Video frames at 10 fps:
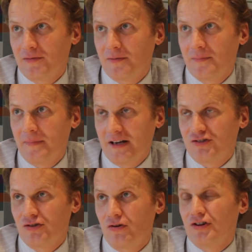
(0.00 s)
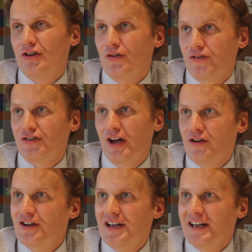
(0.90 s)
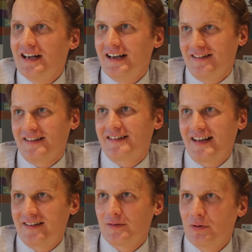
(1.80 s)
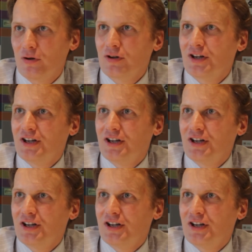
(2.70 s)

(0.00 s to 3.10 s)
to make sure a youth zone is accessible